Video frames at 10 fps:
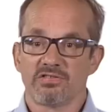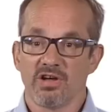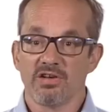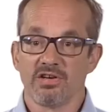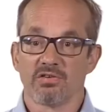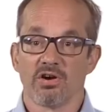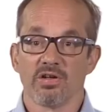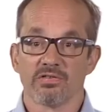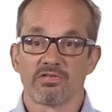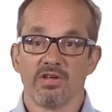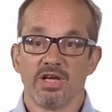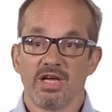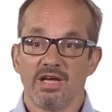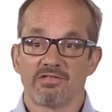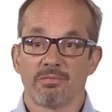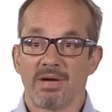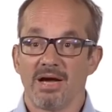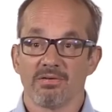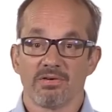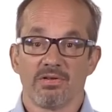starting grants, it's
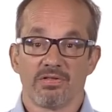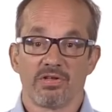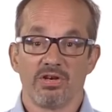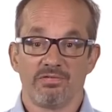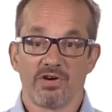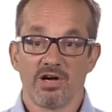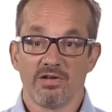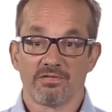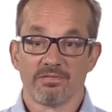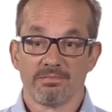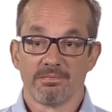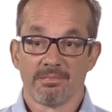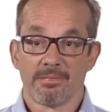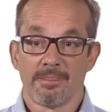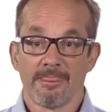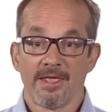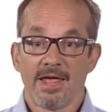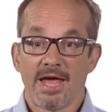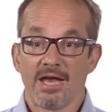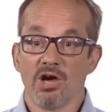about thirty-five.
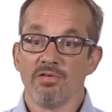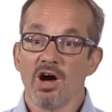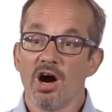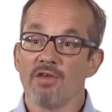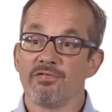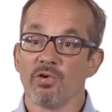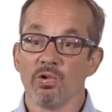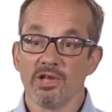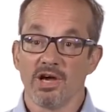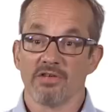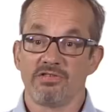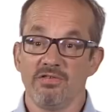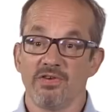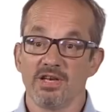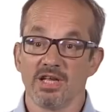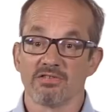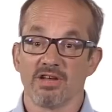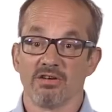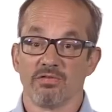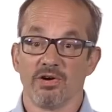And over half of all E R C funding is
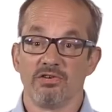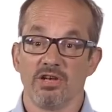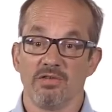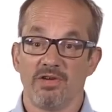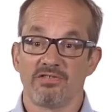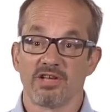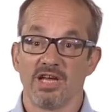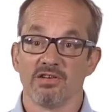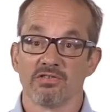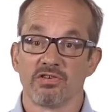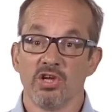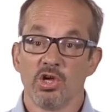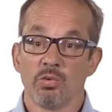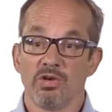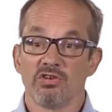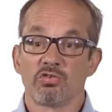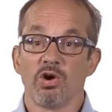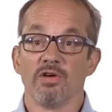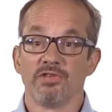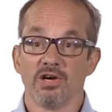now devoted to investigators within
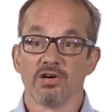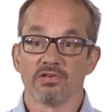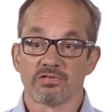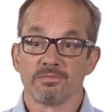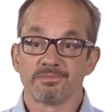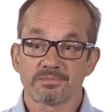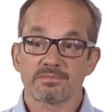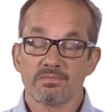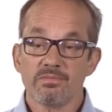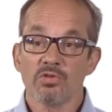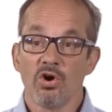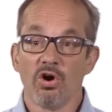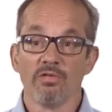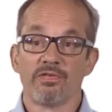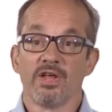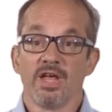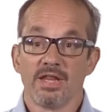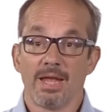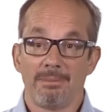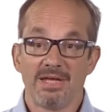twelve years of
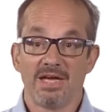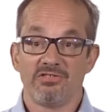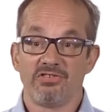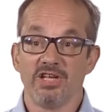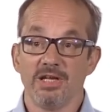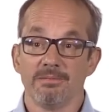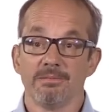their PhD.